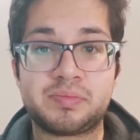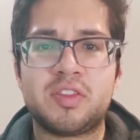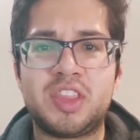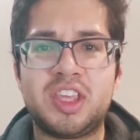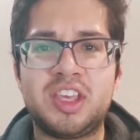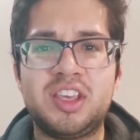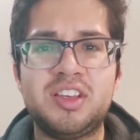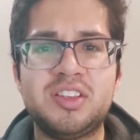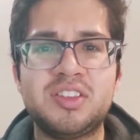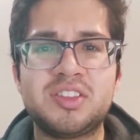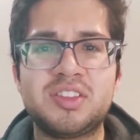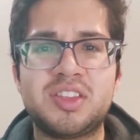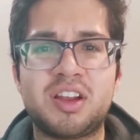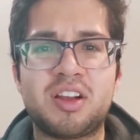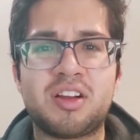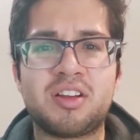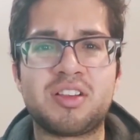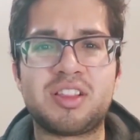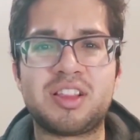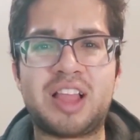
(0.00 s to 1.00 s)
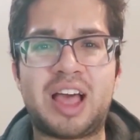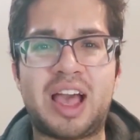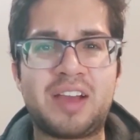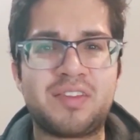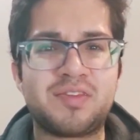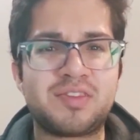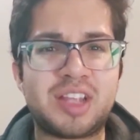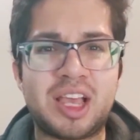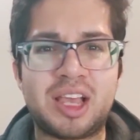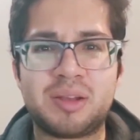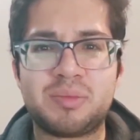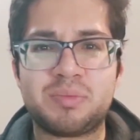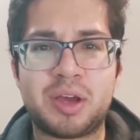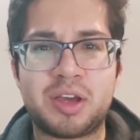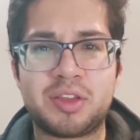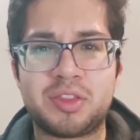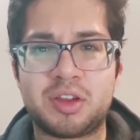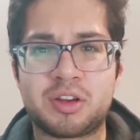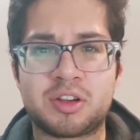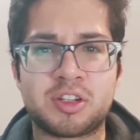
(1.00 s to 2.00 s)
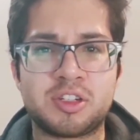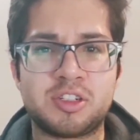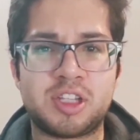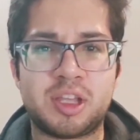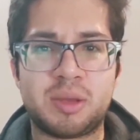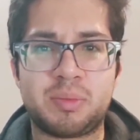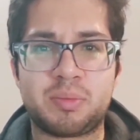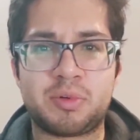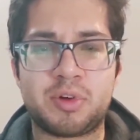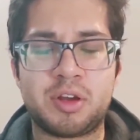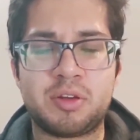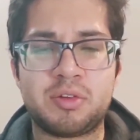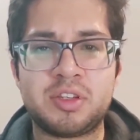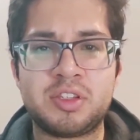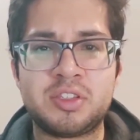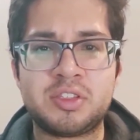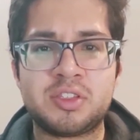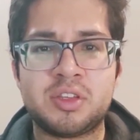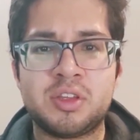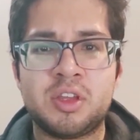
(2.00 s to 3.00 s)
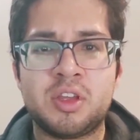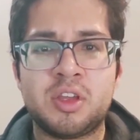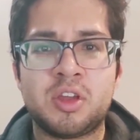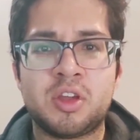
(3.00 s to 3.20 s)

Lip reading: Things that are laughed at by their contemporaries